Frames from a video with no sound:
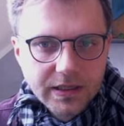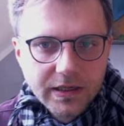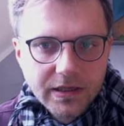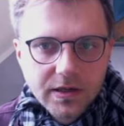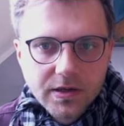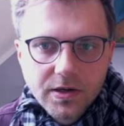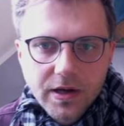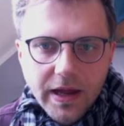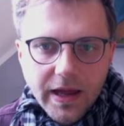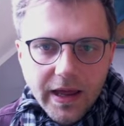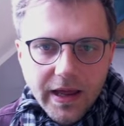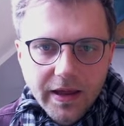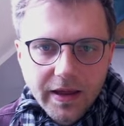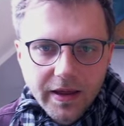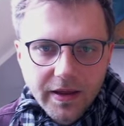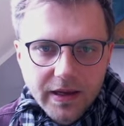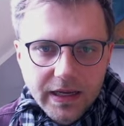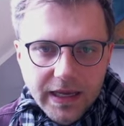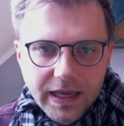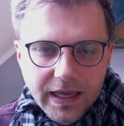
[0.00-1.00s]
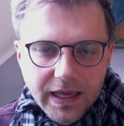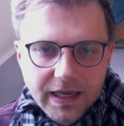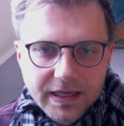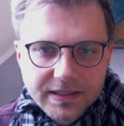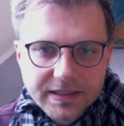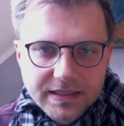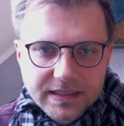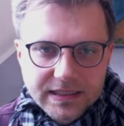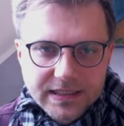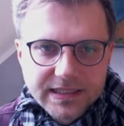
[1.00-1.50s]
here
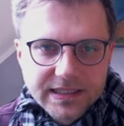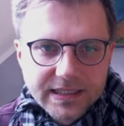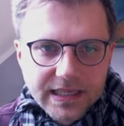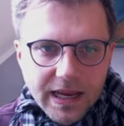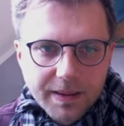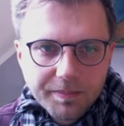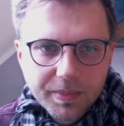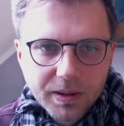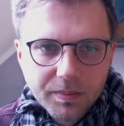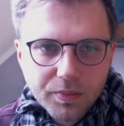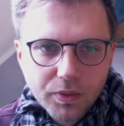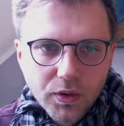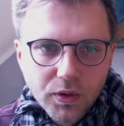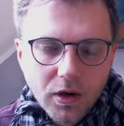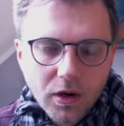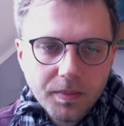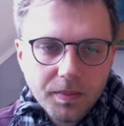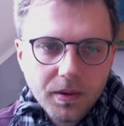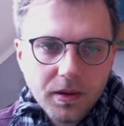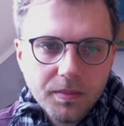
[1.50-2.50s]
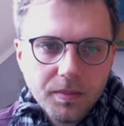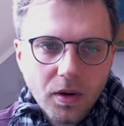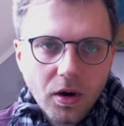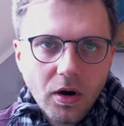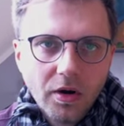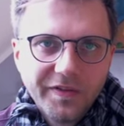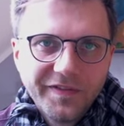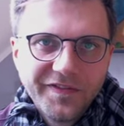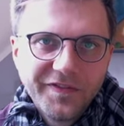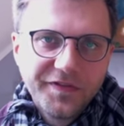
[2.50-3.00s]
is the snapping problem
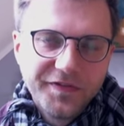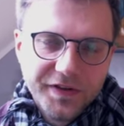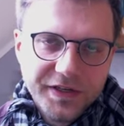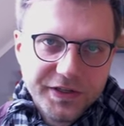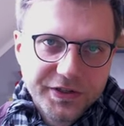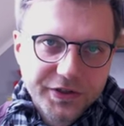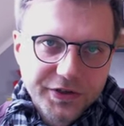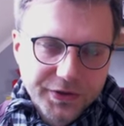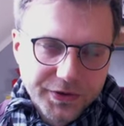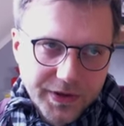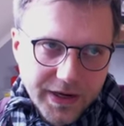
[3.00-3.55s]
on feature